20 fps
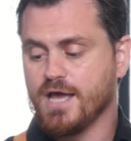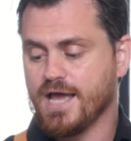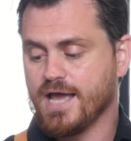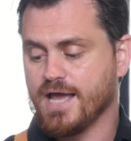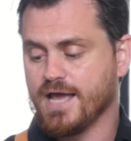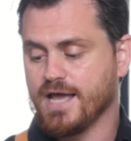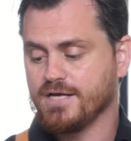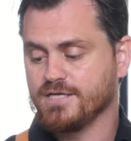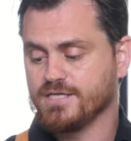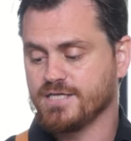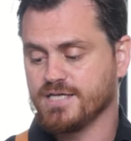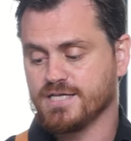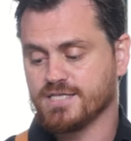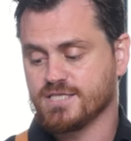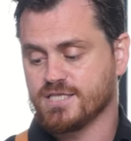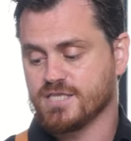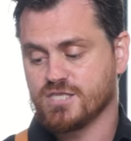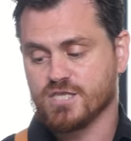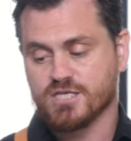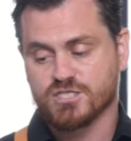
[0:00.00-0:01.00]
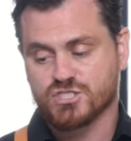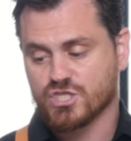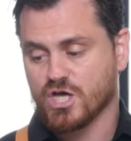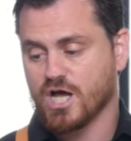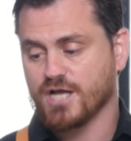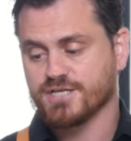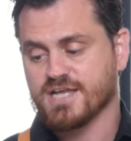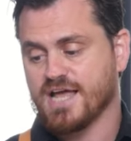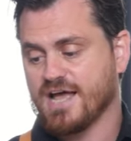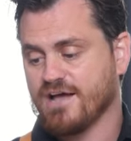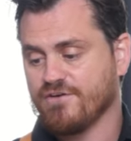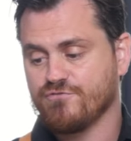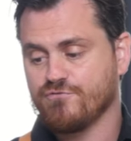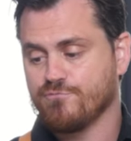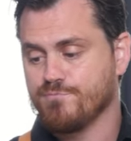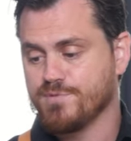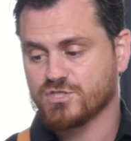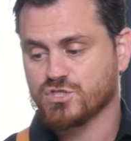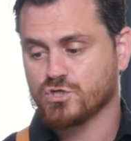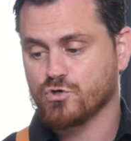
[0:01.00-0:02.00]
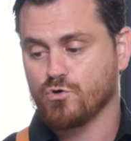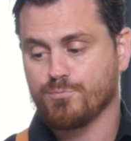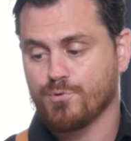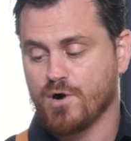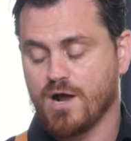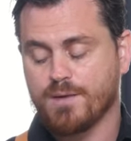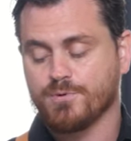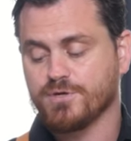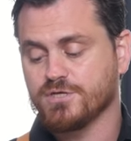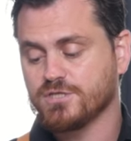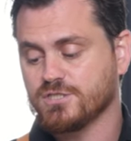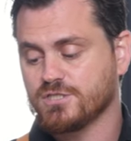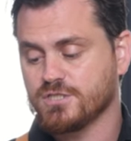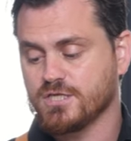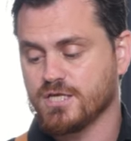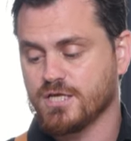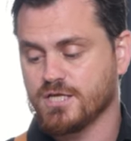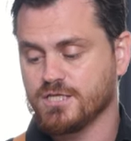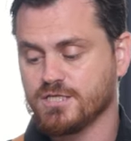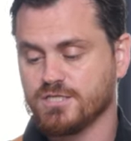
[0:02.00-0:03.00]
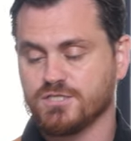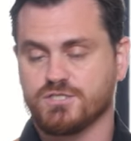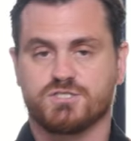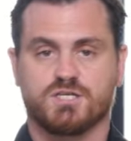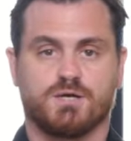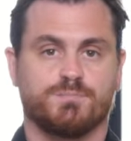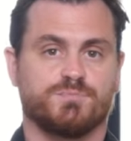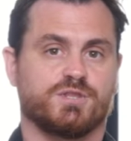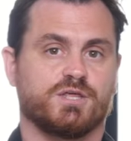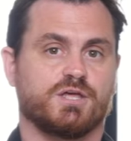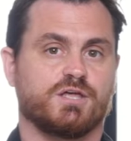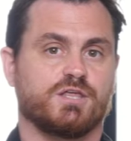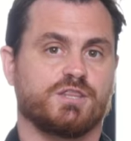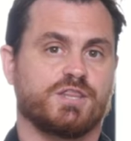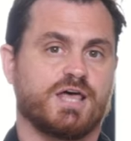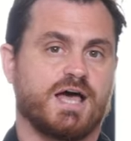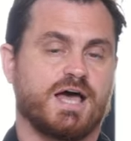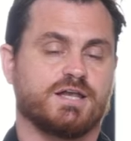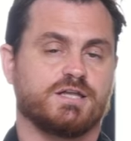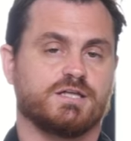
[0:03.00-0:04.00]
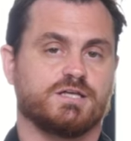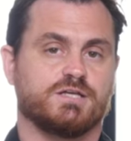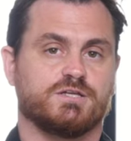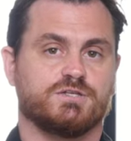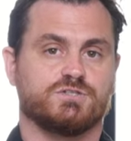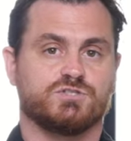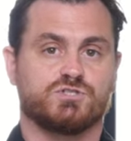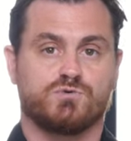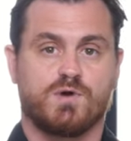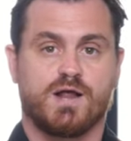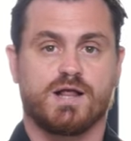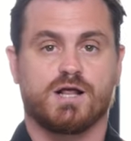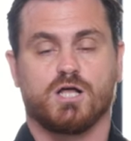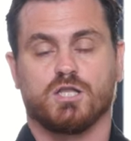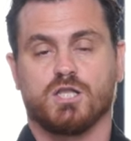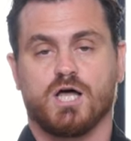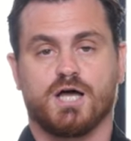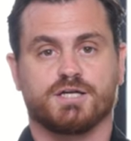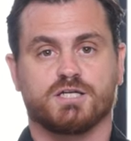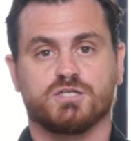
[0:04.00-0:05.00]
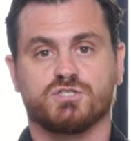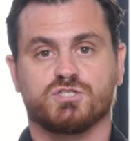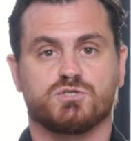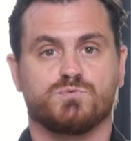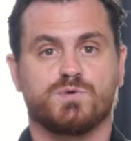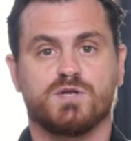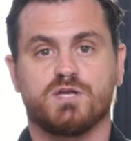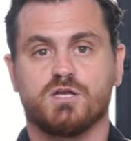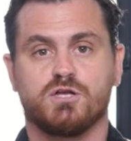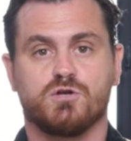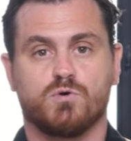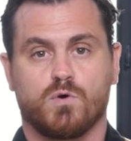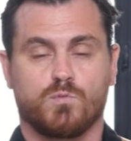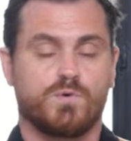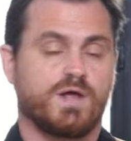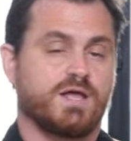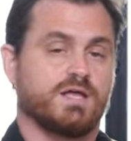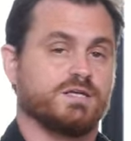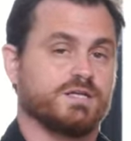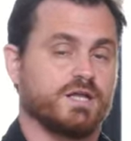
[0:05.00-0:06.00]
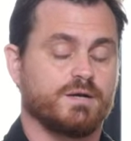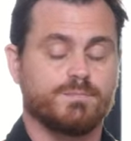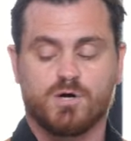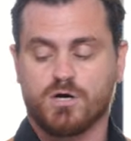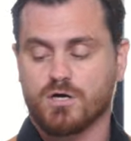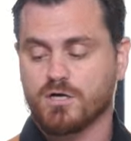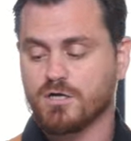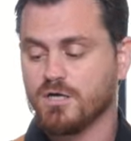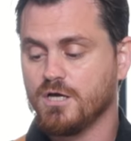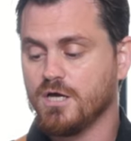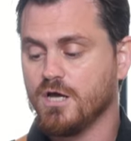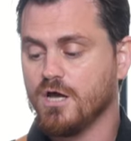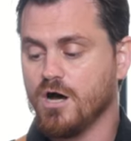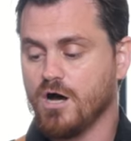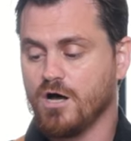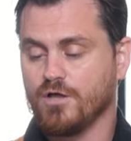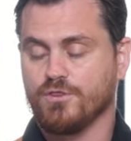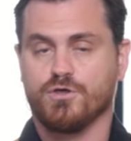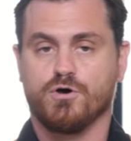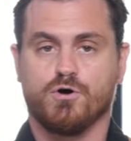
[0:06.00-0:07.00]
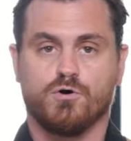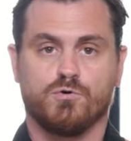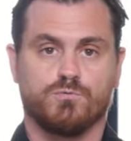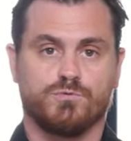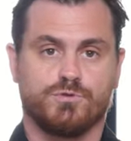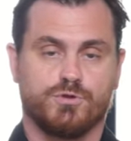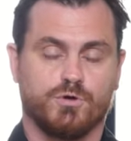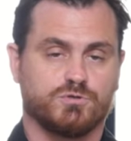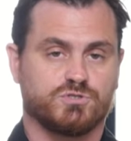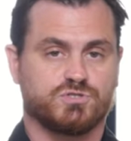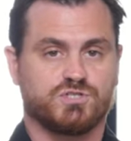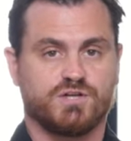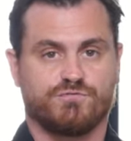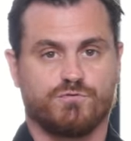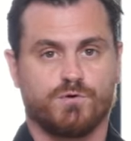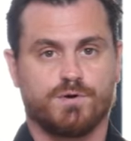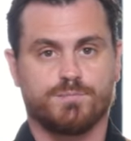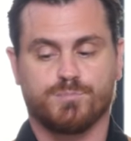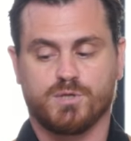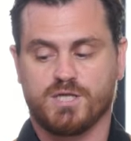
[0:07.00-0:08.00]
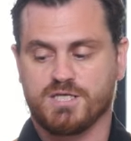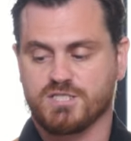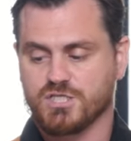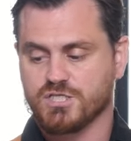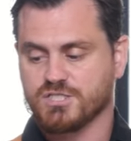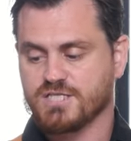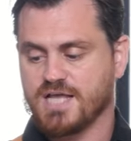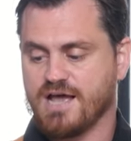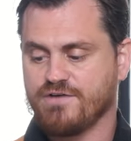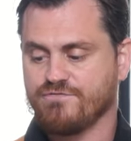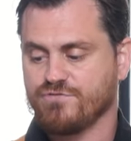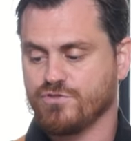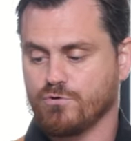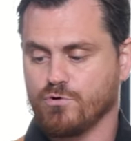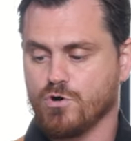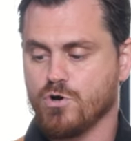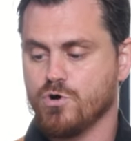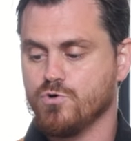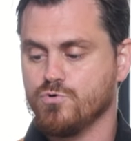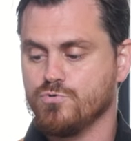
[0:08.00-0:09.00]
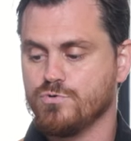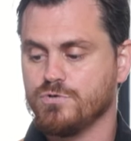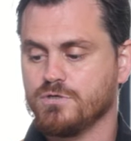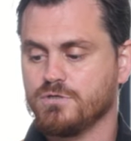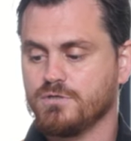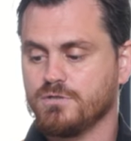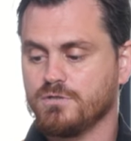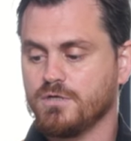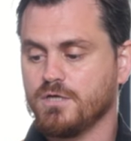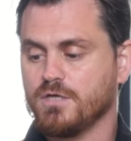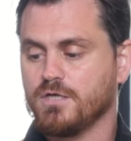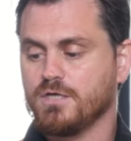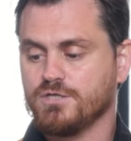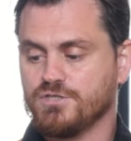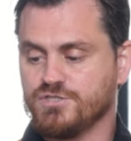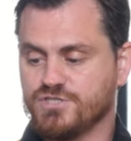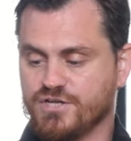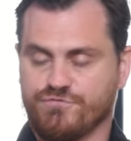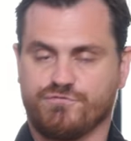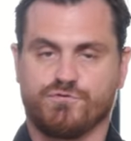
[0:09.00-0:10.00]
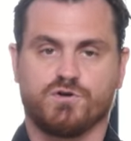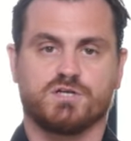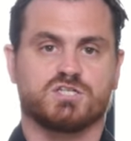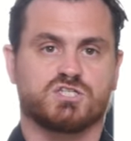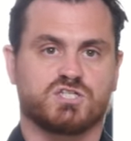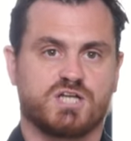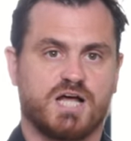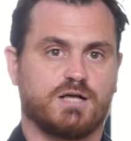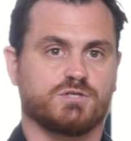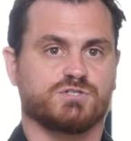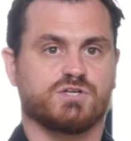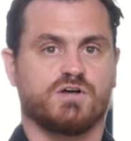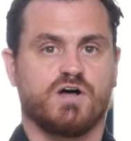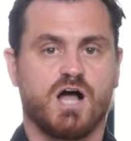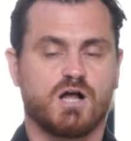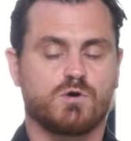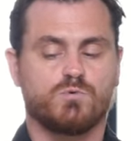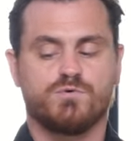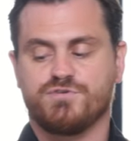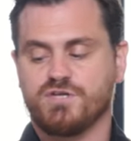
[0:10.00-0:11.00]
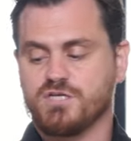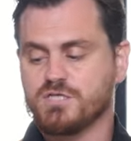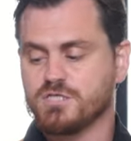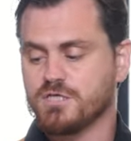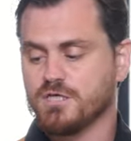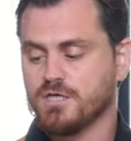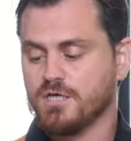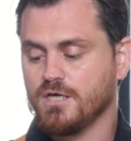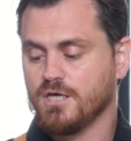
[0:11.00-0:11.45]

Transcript: And it is thought to have mystical properties. It is something that is drank a lot in Sweden, Norway, and Denmark, although those different places have their own different styles of aquavit.